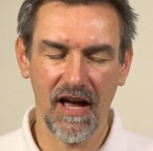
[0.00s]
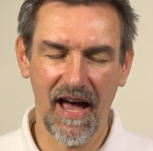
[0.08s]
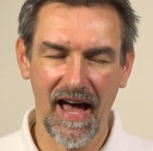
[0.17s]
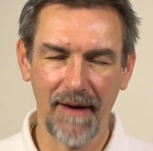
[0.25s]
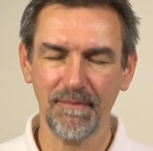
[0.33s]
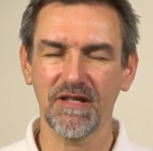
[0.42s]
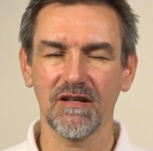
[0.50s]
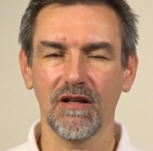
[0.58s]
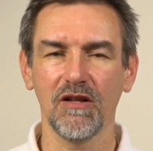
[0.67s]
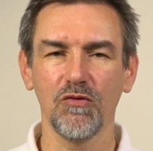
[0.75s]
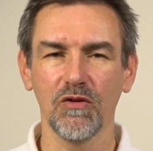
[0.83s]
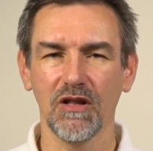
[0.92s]

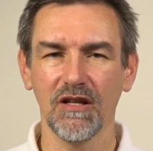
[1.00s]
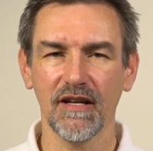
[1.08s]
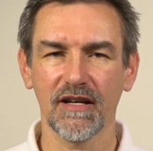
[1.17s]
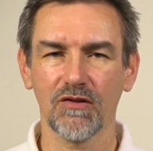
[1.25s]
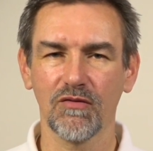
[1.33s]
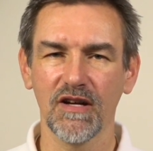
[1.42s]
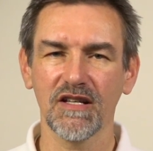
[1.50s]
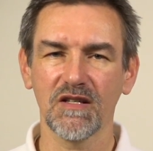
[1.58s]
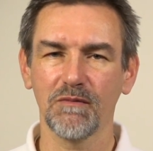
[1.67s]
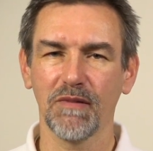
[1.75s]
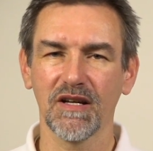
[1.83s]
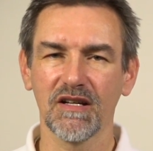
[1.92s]
absolutely
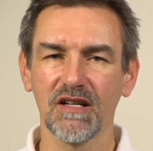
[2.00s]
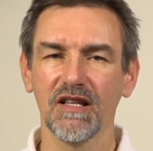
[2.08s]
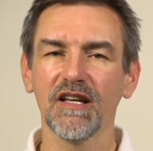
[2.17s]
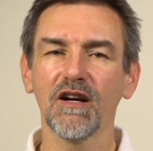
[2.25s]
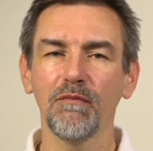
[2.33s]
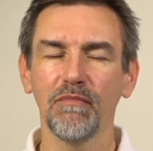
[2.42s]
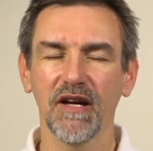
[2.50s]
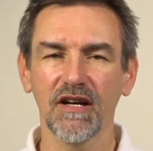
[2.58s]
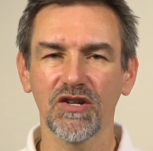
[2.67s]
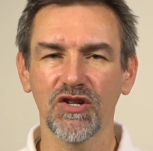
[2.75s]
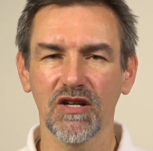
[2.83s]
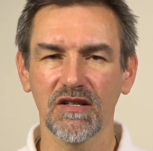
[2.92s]
crisp and clear
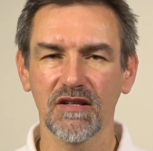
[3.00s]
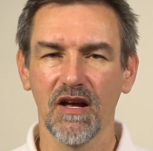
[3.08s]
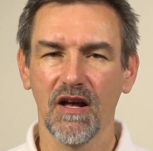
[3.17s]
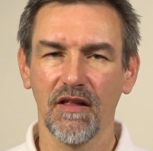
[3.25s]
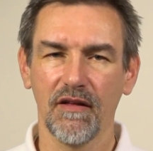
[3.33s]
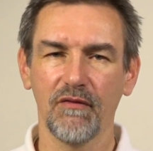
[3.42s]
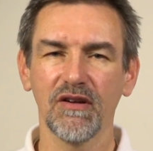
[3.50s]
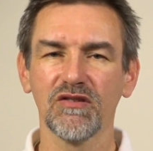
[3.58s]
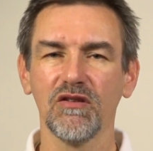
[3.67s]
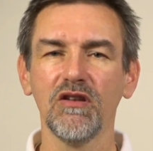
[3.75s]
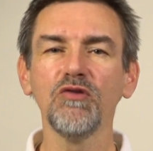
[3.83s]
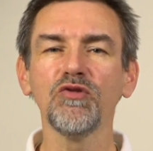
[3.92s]
pictures. The
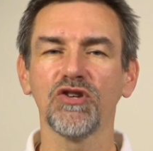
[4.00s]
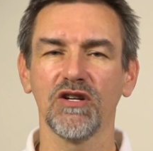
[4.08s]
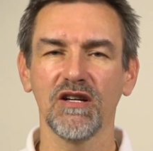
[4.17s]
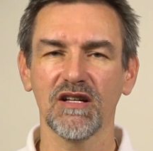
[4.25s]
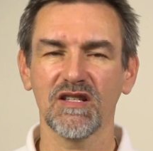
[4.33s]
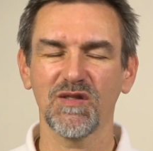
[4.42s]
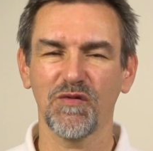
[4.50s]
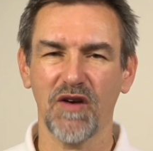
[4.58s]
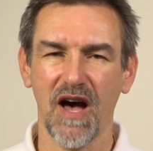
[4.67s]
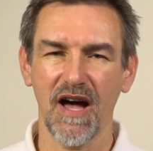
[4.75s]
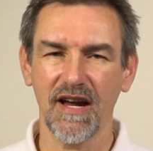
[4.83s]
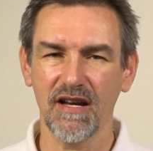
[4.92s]
resolution is
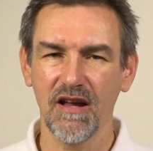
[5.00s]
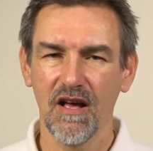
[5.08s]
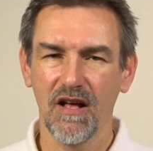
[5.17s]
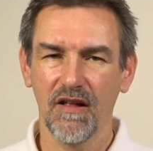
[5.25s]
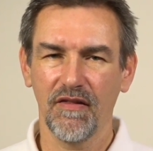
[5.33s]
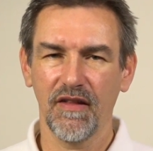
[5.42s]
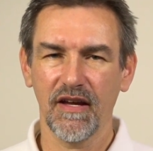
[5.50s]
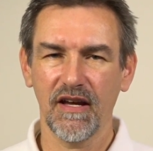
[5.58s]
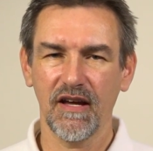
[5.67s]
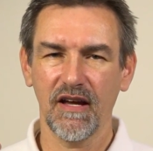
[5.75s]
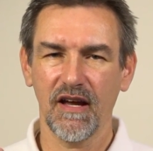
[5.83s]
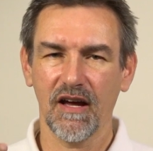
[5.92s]
fine.
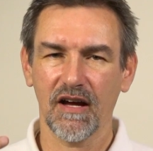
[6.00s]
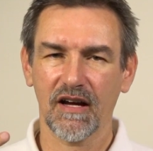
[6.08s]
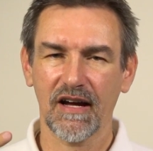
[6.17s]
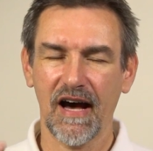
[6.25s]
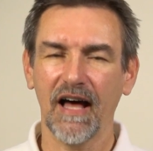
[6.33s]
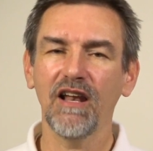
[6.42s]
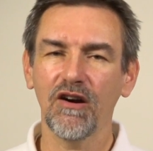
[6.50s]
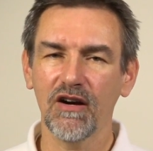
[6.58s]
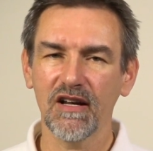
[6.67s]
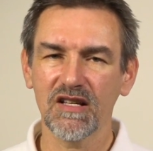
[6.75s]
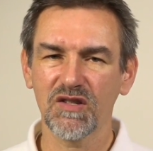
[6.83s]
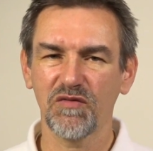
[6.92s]
The color
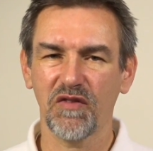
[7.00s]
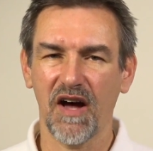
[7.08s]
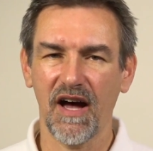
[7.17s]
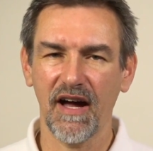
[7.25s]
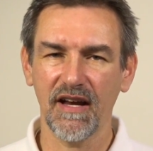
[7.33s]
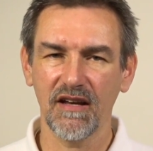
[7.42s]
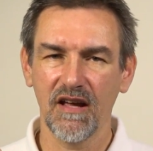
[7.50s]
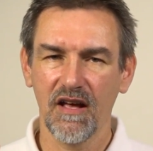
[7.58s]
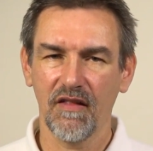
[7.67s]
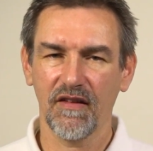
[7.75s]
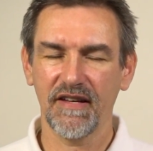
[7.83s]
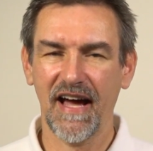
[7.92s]
is fine.
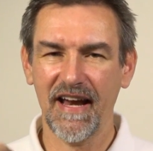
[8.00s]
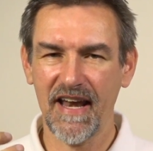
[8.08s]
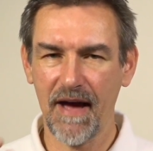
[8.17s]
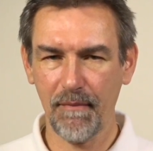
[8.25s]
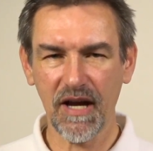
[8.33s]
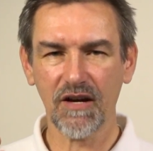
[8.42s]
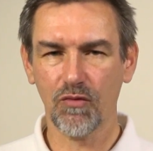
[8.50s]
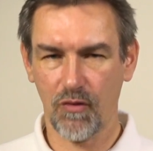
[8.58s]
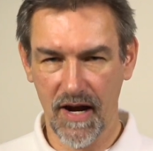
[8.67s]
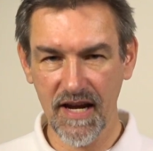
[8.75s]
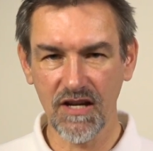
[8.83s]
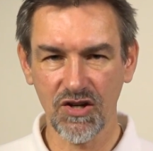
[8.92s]
The dynamic
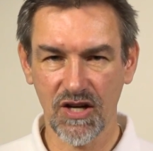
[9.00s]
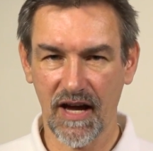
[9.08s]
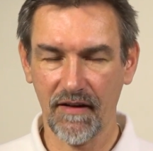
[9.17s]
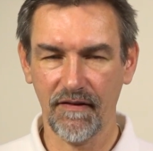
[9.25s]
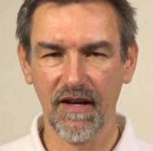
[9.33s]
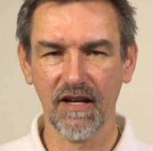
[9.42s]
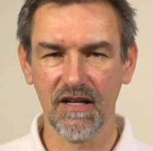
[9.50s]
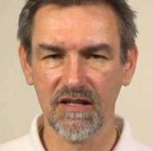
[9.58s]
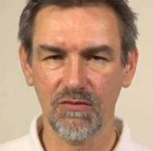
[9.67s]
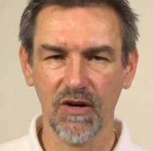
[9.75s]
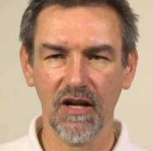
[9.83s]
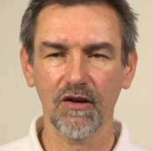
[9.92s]
range, I think,
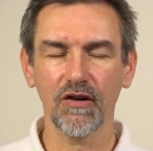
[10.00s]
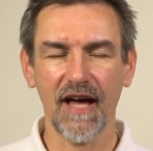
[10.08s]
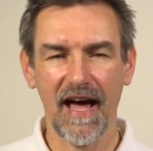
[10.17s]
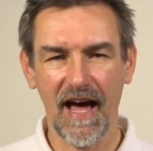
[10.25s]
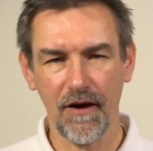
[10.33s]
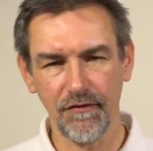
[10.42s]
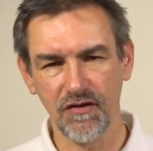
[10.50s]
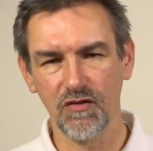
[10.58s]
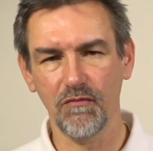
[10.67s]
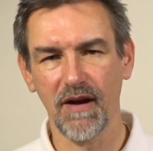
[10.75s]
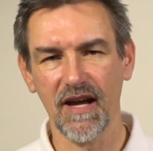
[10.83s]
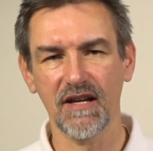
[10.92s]
is real good. I have to
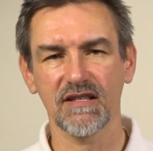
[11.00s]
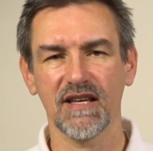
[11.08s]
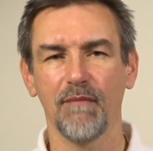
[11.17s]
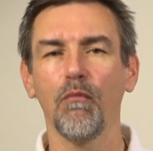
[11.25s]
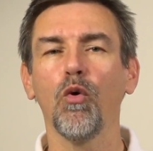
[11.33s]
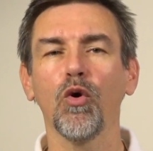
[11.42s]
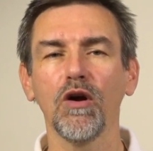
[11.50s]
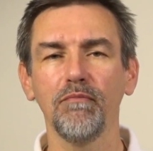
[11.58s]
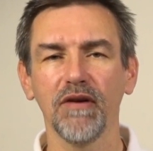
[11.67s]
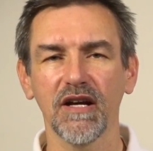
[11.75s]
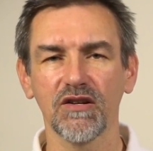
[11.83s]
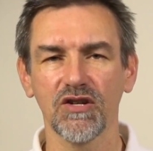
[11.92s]
make some more
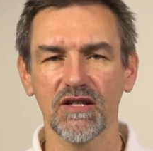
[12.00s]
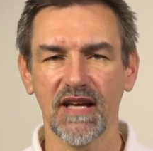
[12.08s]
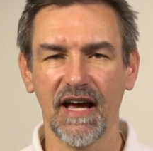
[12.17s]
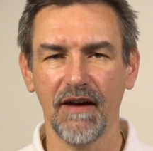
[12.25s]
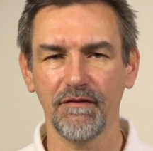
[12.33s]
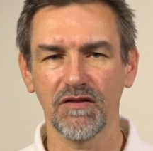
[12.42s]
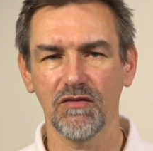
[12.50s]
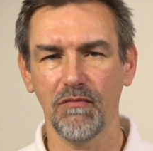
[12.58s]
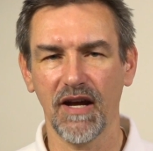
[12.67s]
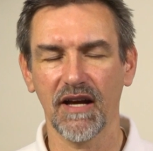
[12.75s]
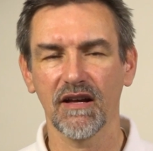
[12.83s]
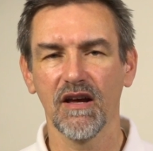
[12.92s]
pictures. I have to
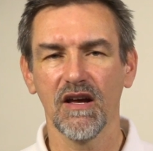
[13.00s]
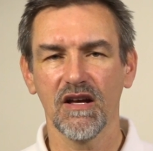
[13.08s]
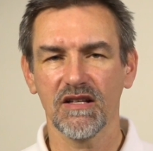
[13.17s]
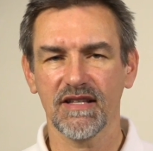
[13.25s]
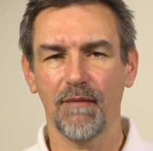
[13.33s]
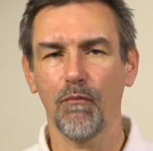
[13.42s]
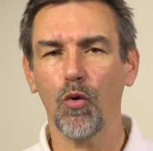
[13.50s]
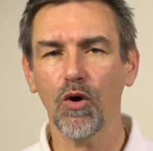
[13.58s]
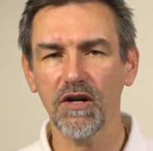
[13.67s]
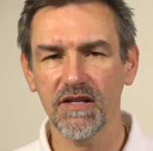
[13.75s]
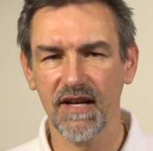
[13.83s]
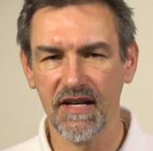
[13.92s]
make some
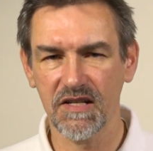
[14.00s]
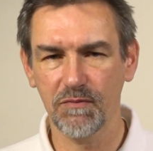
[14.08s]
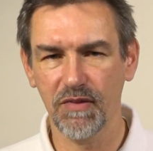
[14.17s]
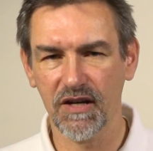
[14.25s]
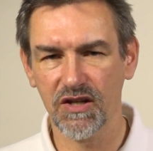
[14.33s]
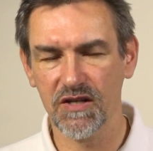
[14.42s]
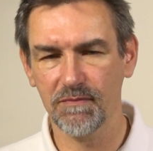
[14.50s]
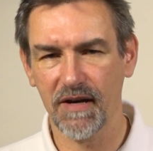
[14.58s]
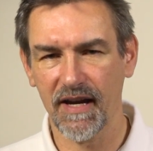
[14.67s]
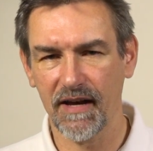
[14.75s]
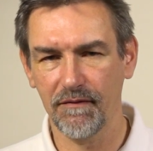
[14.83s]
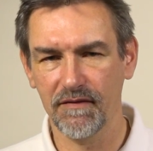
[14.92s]
more test pictures, but
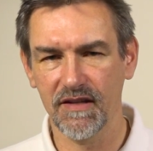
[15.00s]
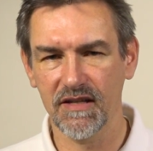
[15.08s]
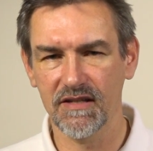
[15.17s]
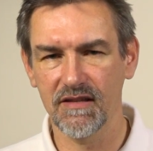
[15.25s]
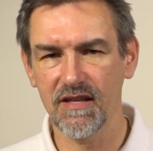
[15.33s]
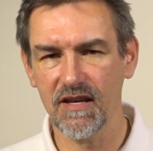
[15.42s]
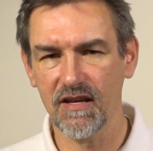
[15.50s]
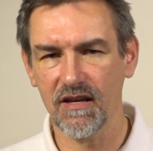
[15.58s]
I've did